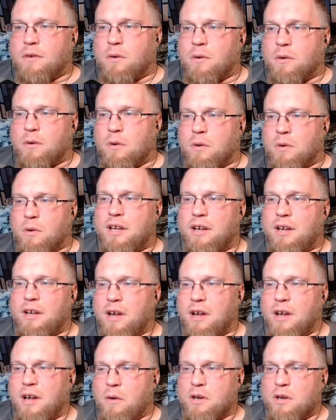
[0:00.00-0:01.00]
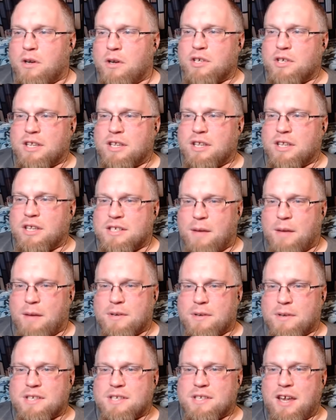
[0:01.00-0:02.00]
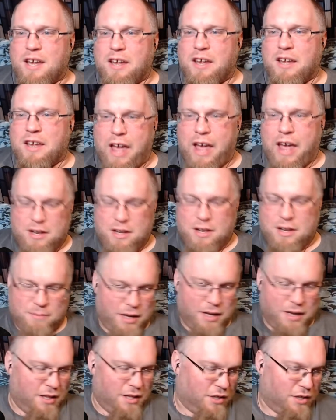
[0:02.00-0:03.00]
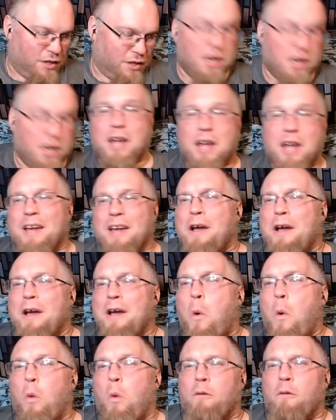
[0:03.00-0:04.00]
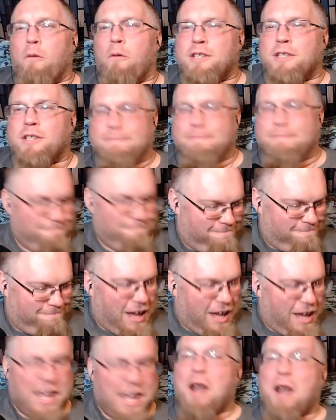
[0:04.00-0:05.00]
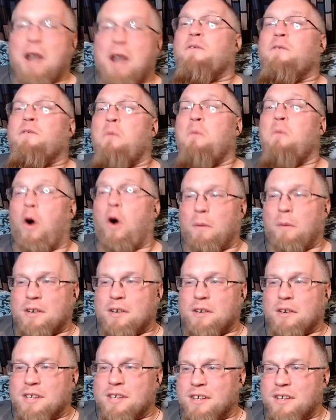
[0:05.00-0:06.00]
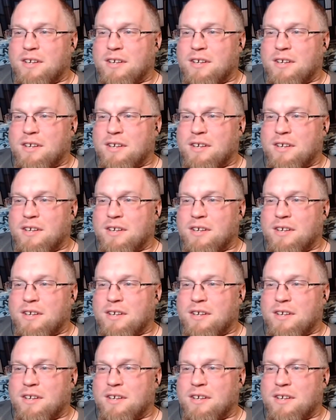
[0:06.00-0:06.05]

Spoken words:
Where'd you get these? I must add to my collection. Walmart. I got them from Walmart.